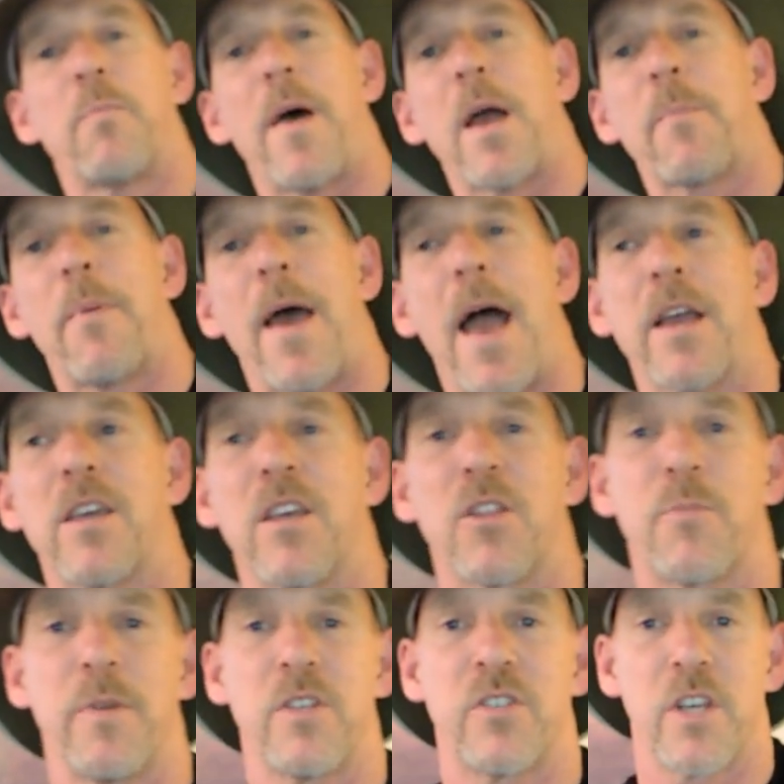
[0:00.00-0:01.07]
Backpacking
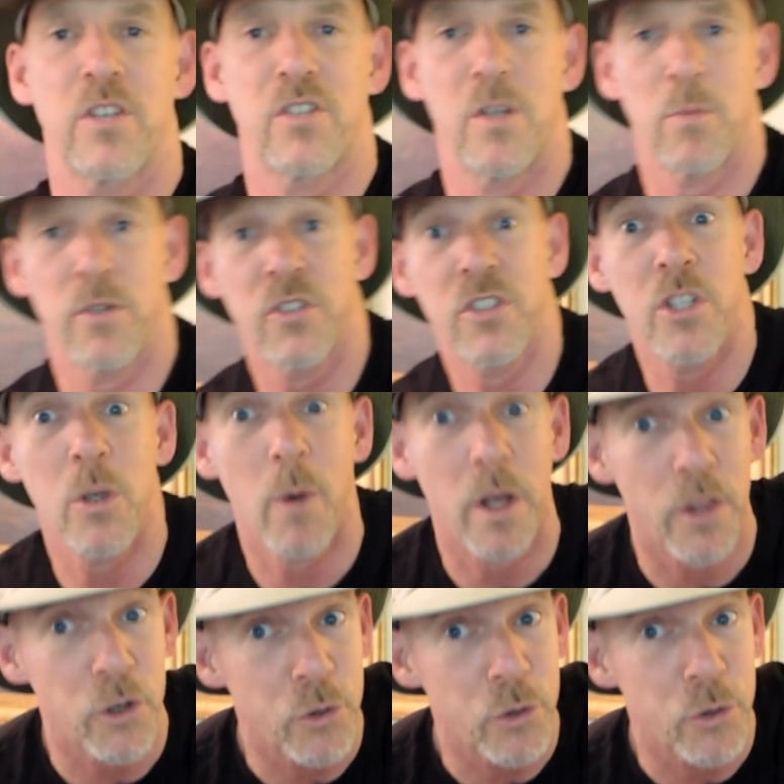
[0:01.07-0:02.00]
360. We'll see you on the